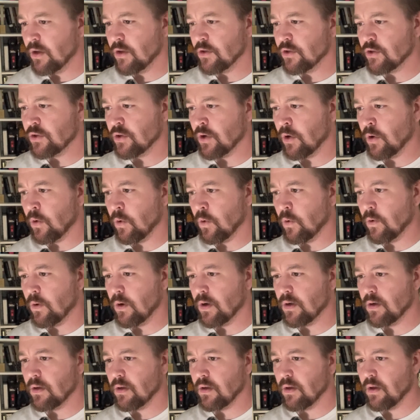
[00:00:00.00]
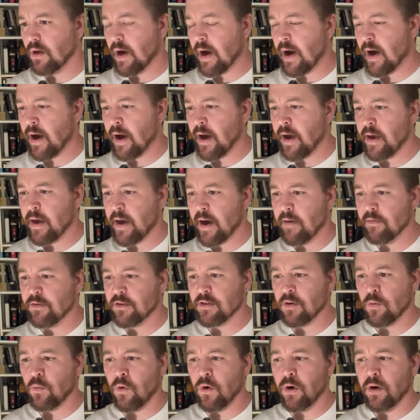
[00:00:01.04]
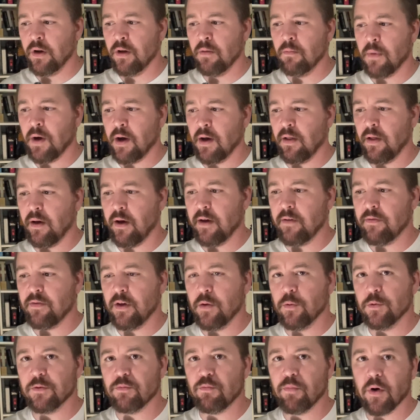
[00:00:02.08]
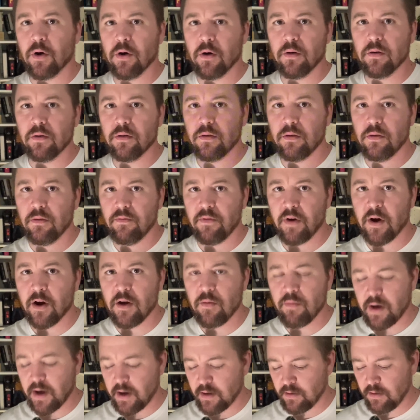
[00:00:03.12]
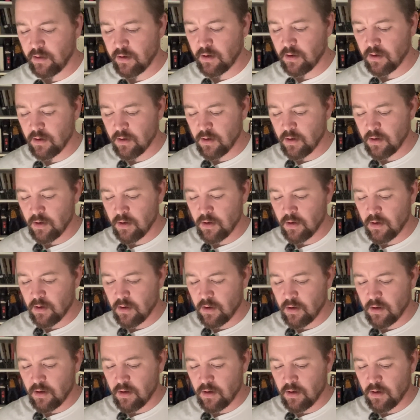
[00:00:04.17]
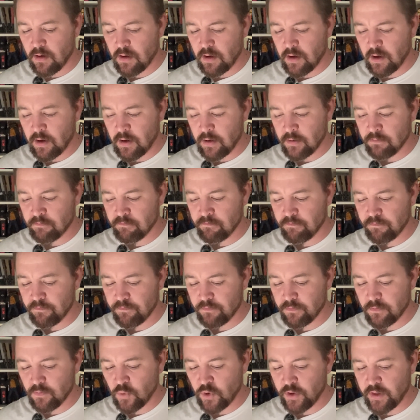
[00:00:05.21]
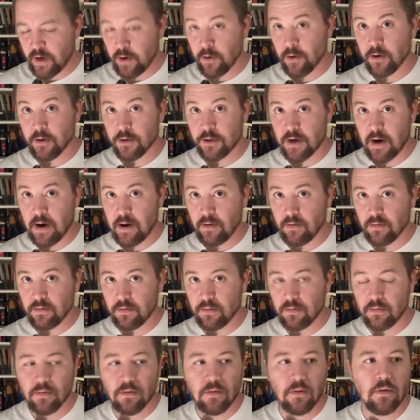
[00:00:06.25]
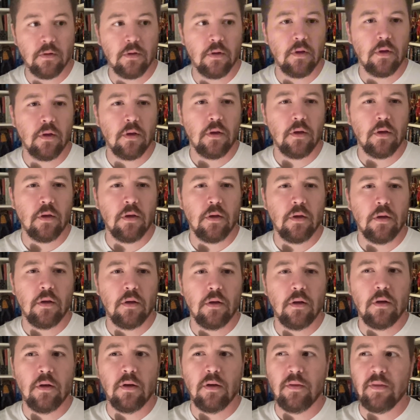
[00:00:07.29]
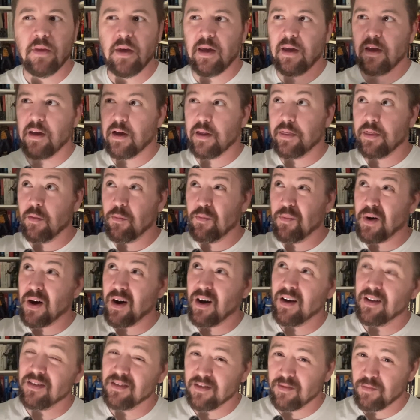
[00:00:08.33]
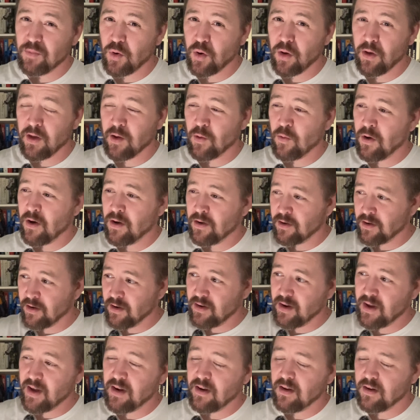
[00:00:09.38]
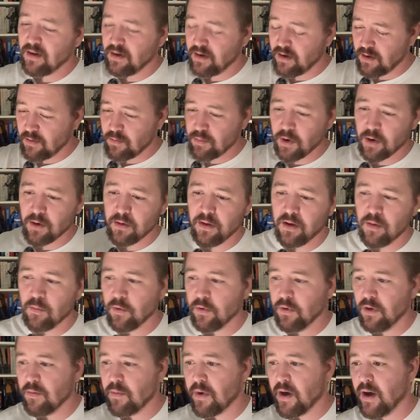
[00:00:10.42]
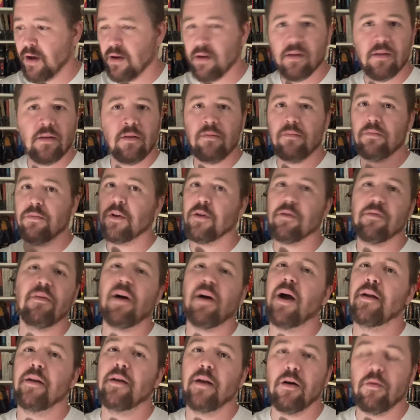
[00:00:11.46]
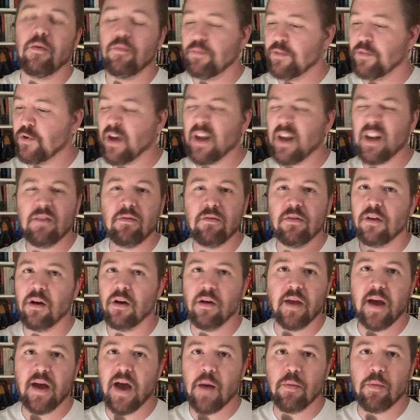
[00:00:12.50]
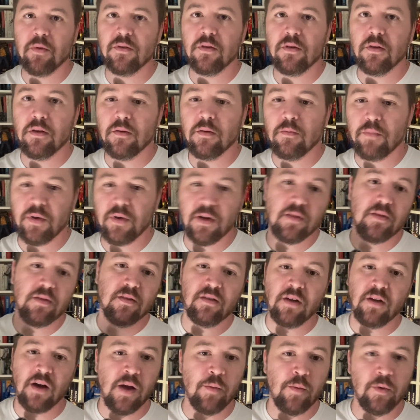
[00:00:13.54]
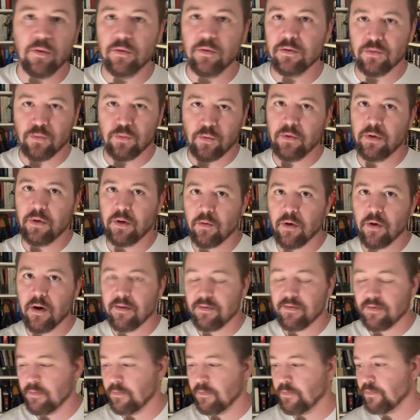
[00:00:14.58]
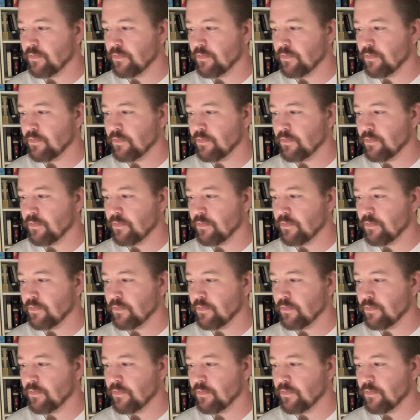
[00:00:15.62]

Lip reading: So I have someone in my life that was burned very badly when they were a child. They got the pot of boiling water and hid it, and it burned them really bad. And they're fine now. Can't even tell that happened to them. But at the time, it was really rough.